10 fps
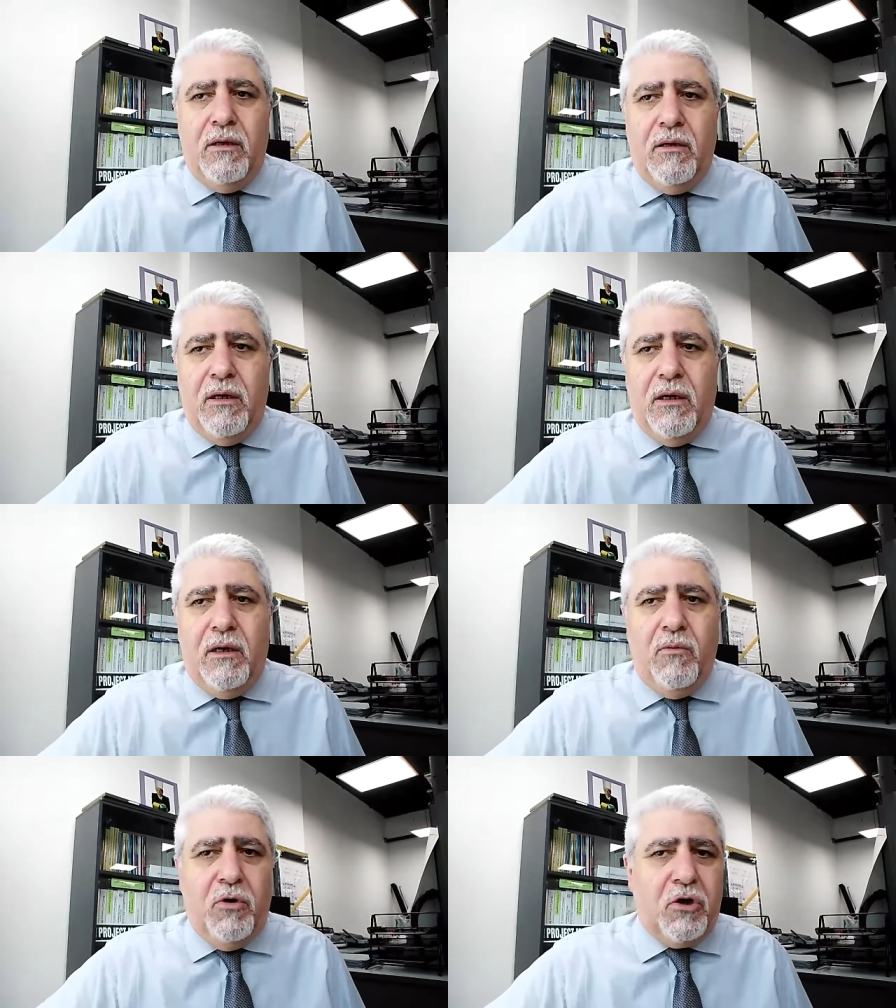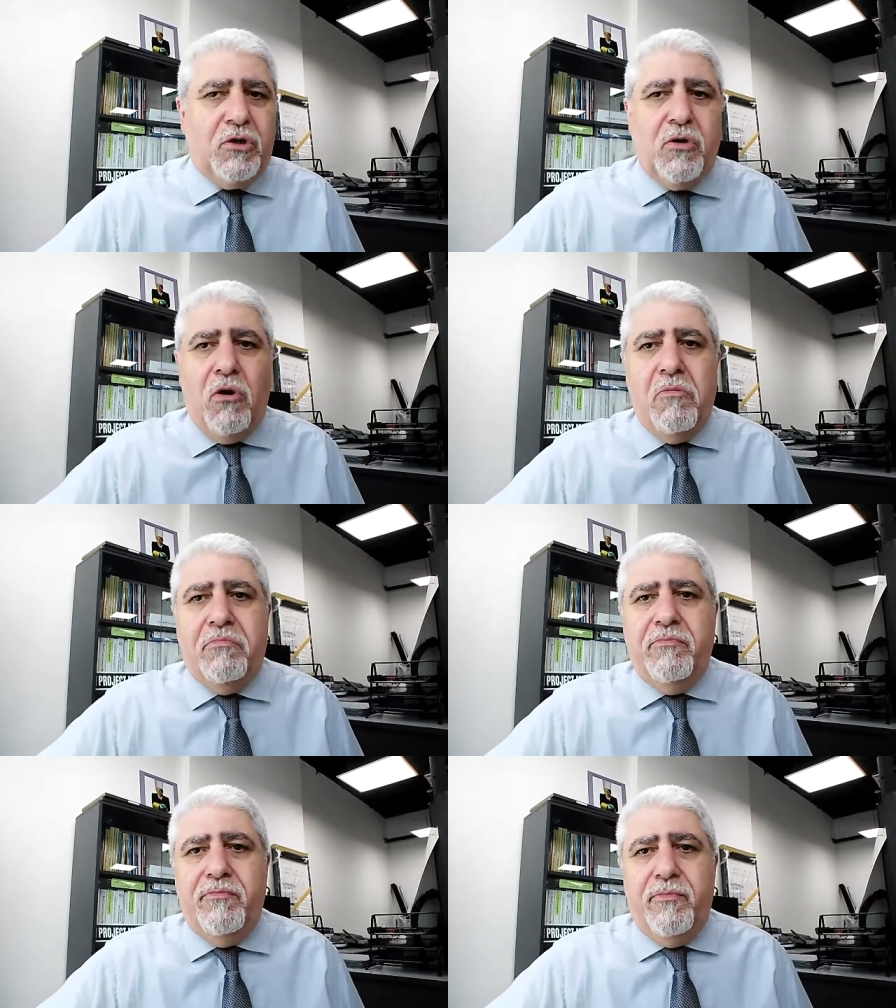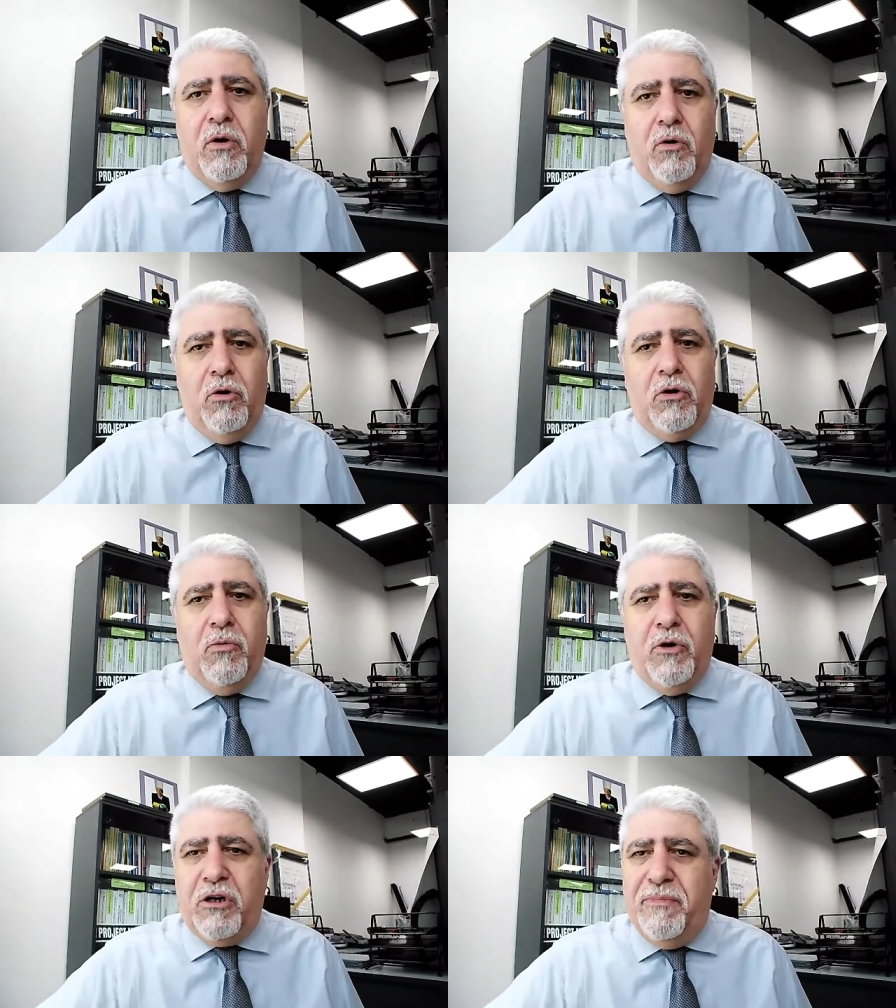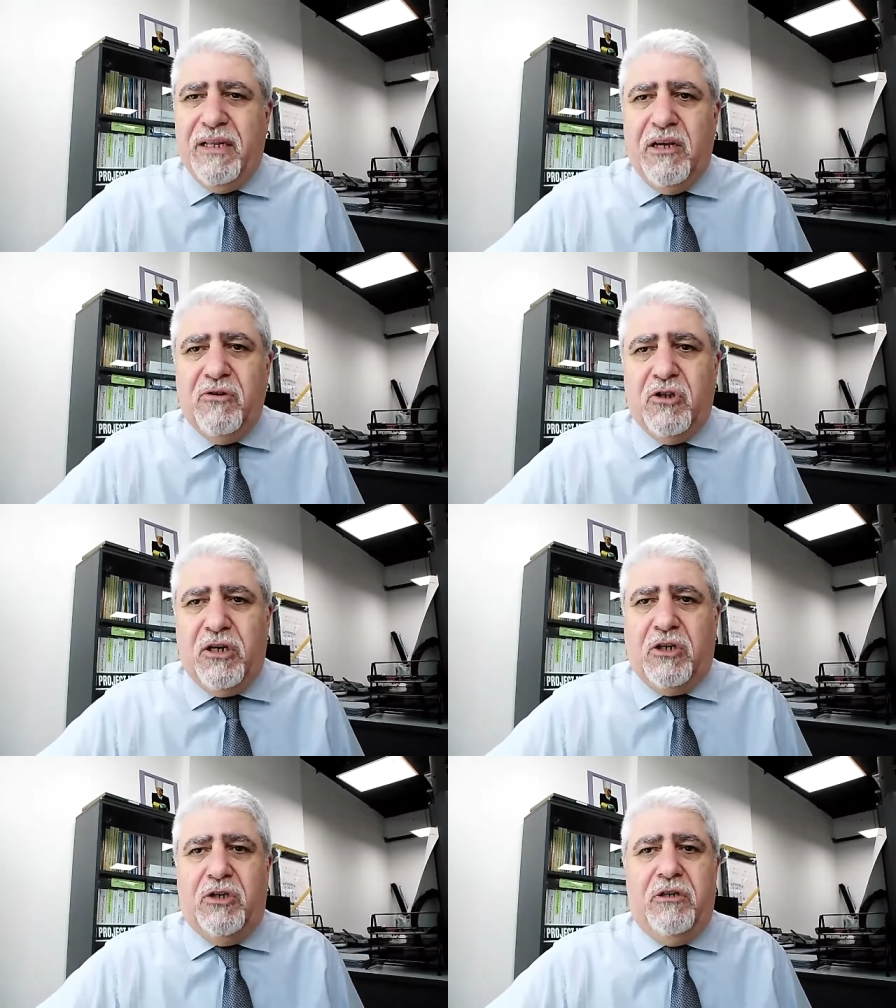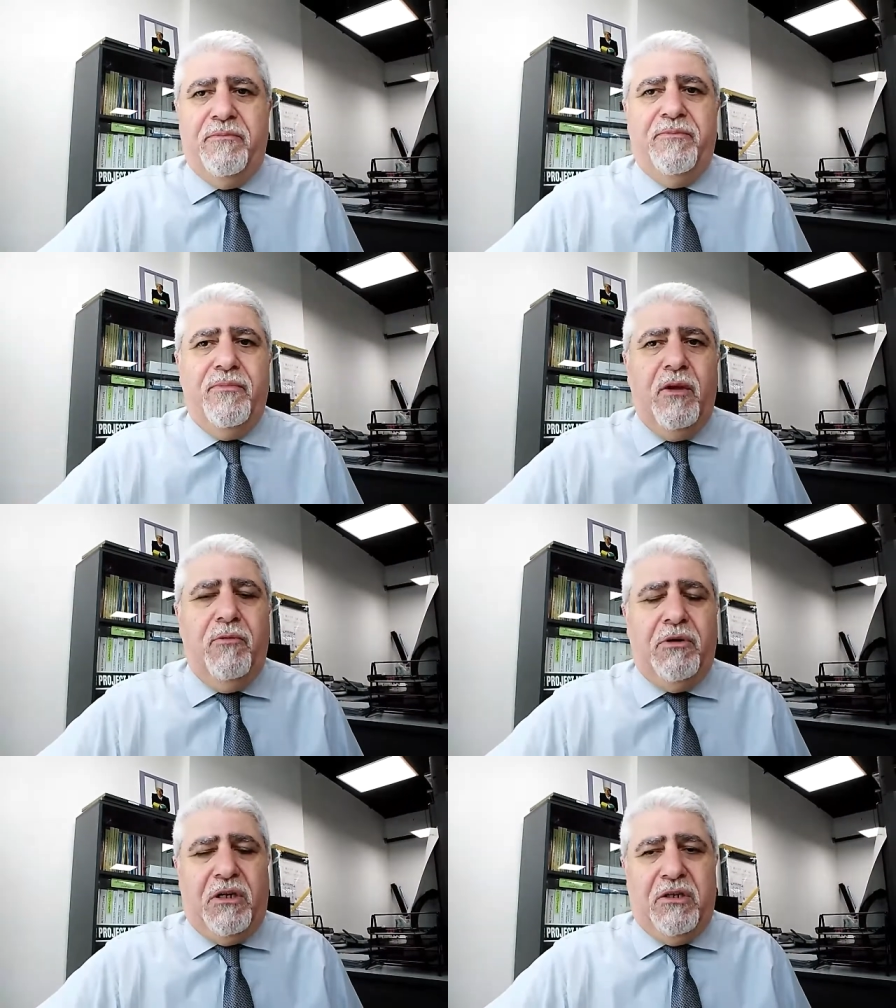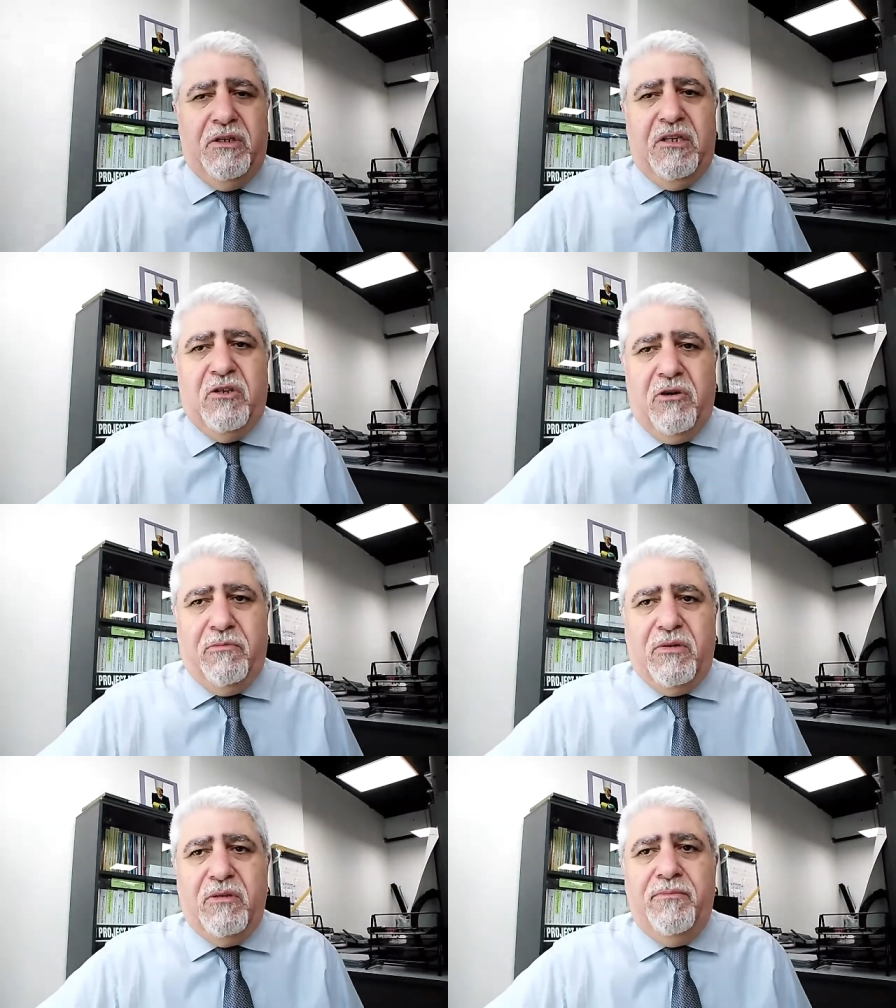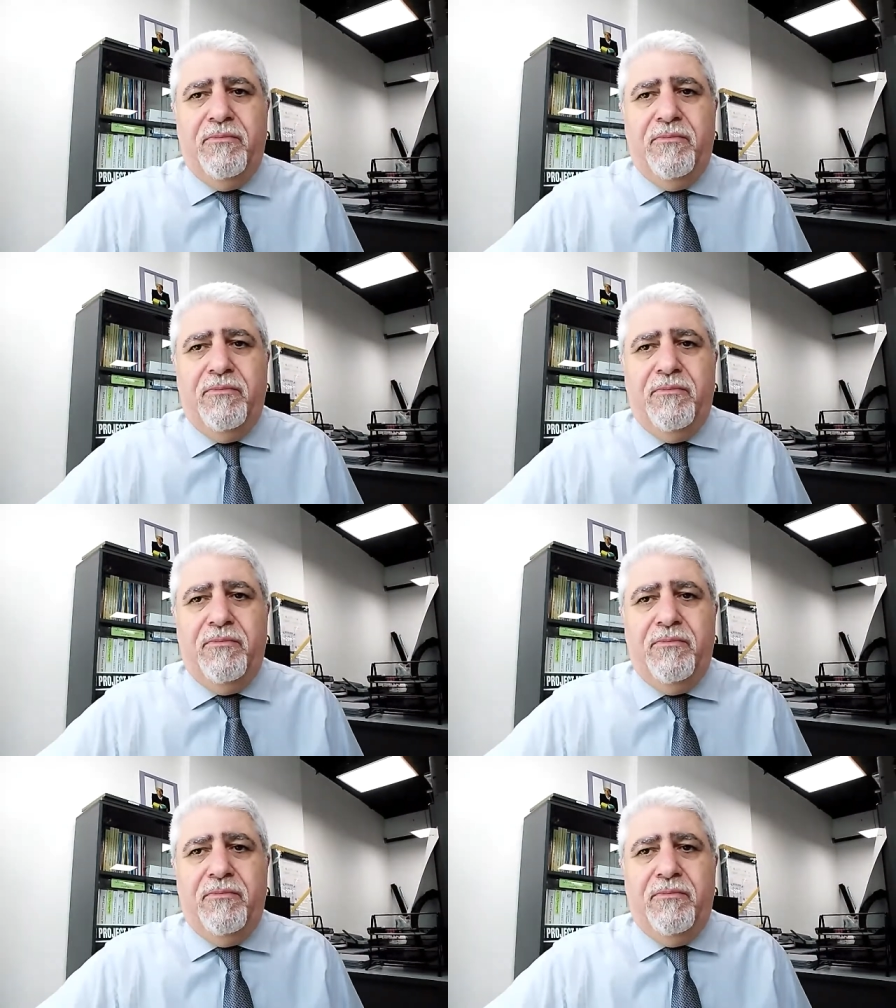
uh, work scope or work breakdown structure. What are these terms?